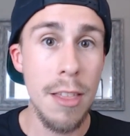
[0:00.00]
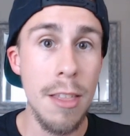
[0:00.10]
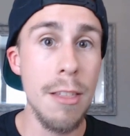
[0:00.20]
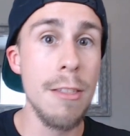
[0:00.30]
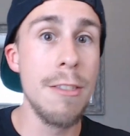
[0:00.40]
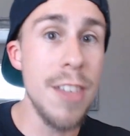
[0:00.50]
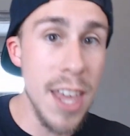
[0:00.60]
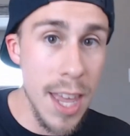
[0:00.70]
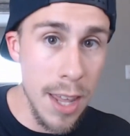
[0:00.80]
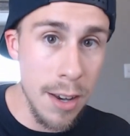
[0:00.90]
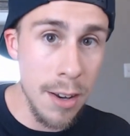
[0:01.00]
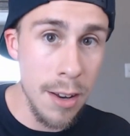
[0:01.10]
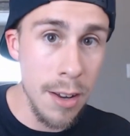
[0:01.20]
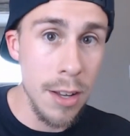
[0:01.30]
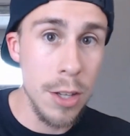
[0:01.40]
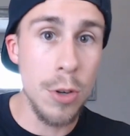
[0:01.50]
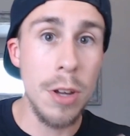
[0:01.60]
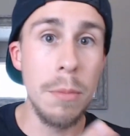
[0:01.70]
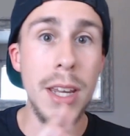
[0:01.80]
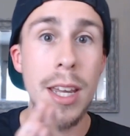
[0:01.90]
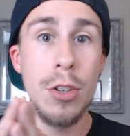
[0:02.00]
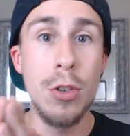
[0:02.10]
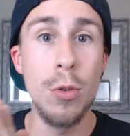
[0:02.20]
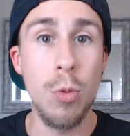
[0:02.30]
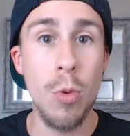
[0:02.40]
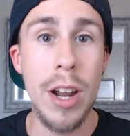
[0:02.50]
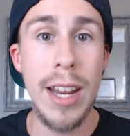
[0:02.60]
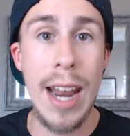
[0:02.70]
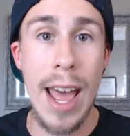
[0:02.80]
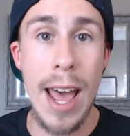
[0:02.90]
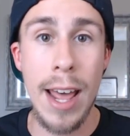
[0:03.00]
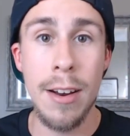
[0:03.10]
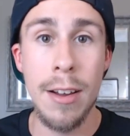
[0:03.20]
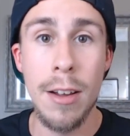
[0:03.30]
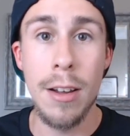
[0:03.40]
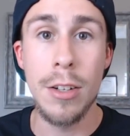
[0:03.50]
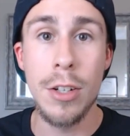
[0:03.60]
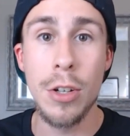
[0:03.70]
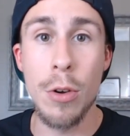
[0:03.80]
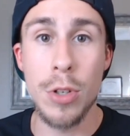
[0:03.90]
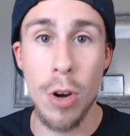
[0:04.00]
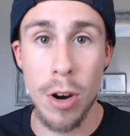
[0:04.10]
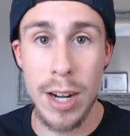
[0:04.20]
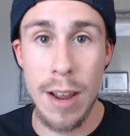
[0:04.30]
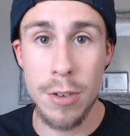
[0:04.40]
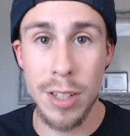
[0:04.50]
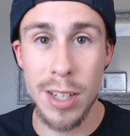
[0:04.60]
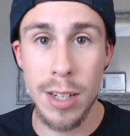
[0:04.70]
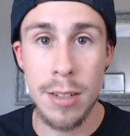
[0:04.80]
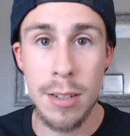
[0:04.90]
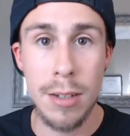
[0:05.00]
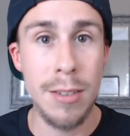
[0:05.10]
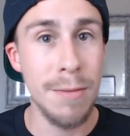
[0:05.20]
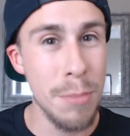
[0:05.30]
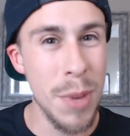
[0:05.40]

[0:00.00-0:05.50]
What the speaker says: then you can begin to run an ad to go target after leads. Make